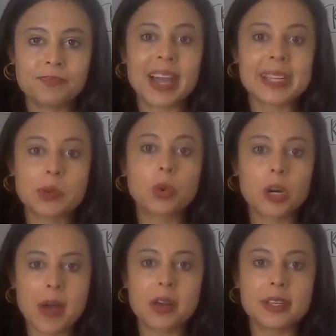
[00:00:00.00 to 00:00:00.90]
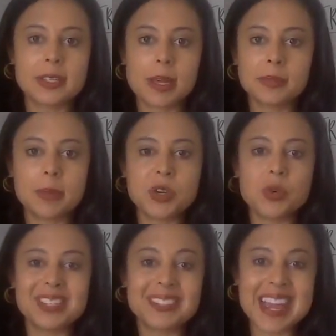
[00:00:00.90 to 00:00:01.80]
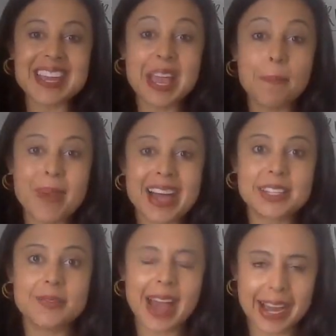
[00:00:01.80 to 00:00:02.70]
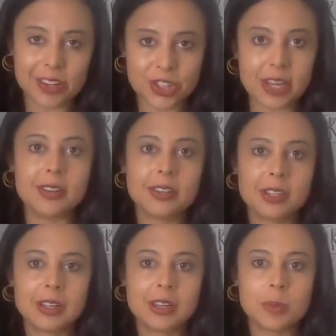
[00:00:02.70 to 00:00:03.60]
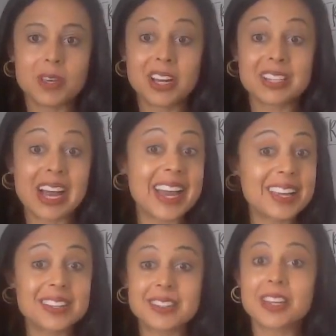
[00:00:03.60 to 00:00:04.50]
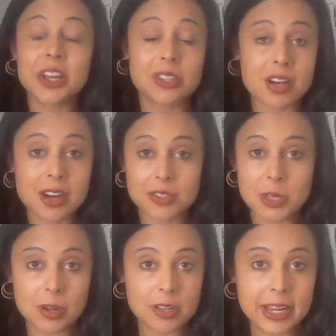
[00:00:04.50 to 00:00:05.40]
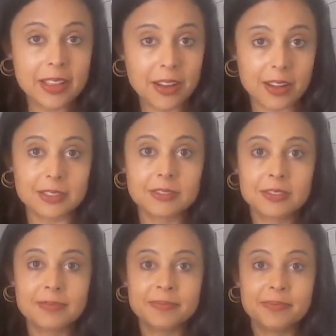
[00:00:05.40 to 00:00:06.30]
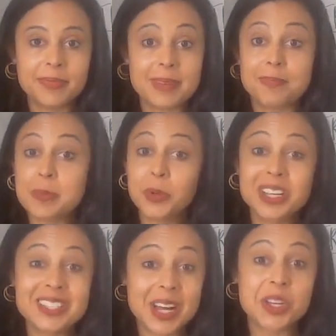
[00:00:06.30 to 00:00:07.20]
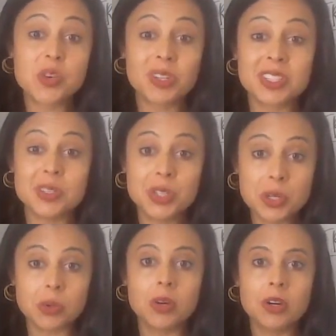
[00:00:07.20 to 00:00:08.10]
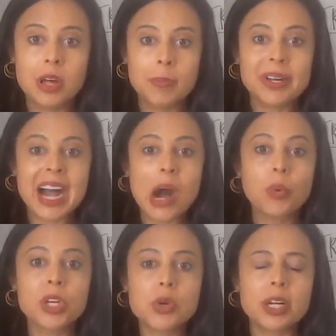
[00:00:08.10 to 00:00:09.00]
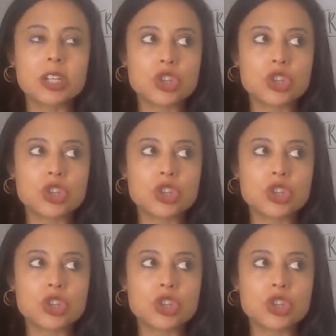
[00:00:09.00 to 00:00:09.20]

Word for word: That's what we're about in CMW is taking massive action because I can sit here and talk to you all day long and people can tell you what to do, but how are you going to